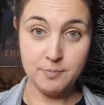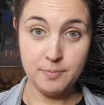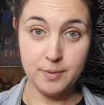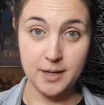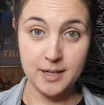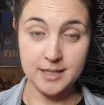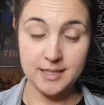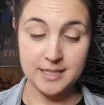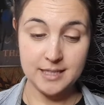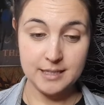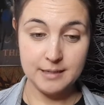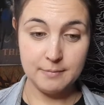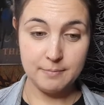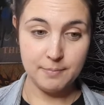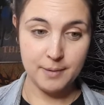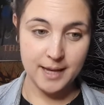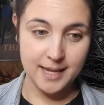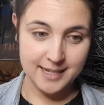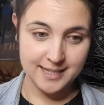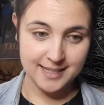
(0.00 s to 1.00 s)
but
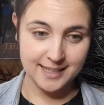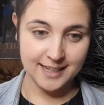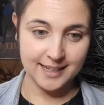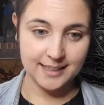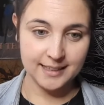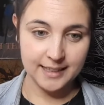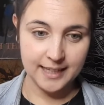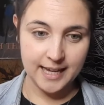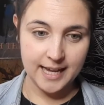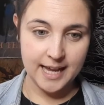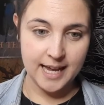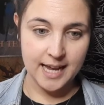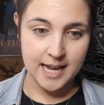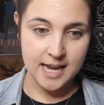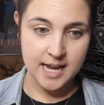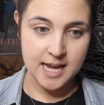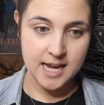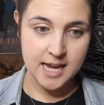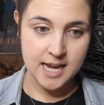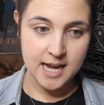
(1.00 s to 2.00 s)
basically
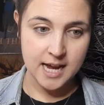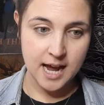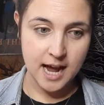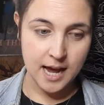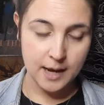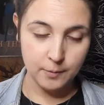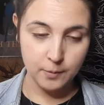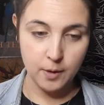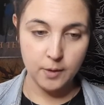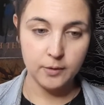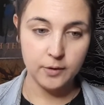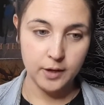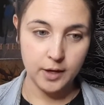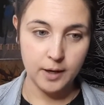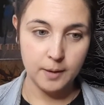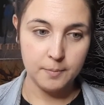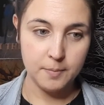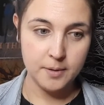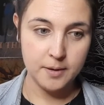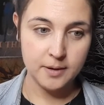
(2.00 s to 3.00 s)
I woke
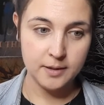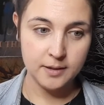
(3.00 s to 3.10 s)
up